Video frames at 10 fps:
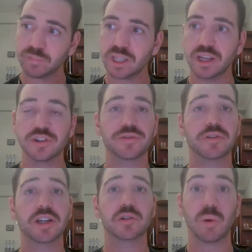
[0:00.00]
There's a
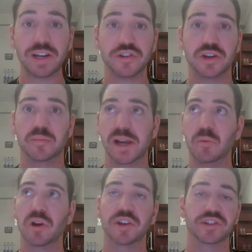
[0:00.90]
fun question
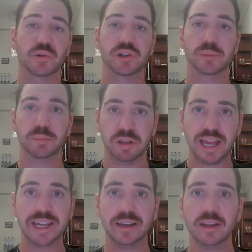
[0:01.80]
about where he's going to be
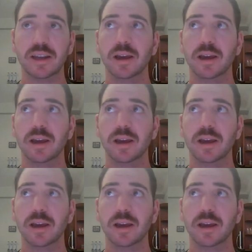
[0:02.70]
playing,